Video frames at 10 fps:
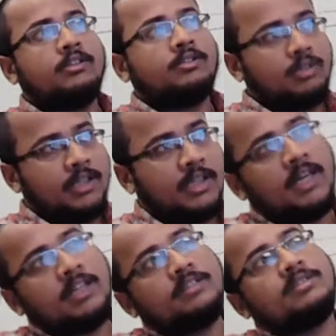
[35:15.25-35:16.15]
So
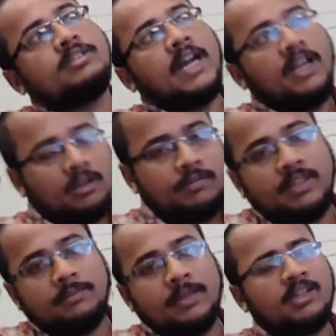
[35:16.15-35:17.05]
recurrent is kind of a
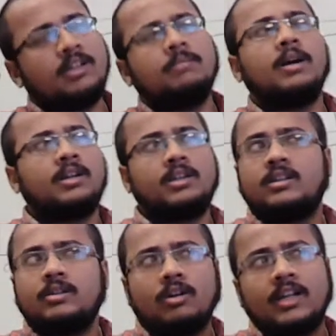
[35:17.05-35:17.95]
feedback, but
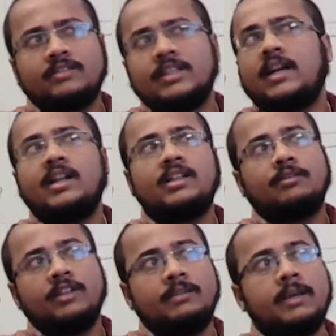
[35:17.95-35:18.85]
not exactly the
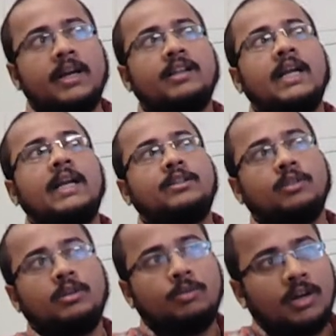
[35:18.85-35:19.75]
feedback that
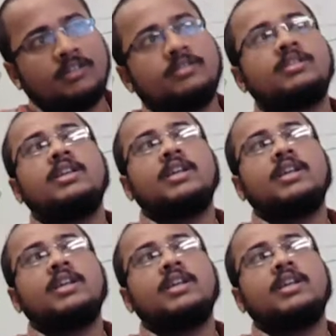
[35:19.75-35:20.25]
actually works.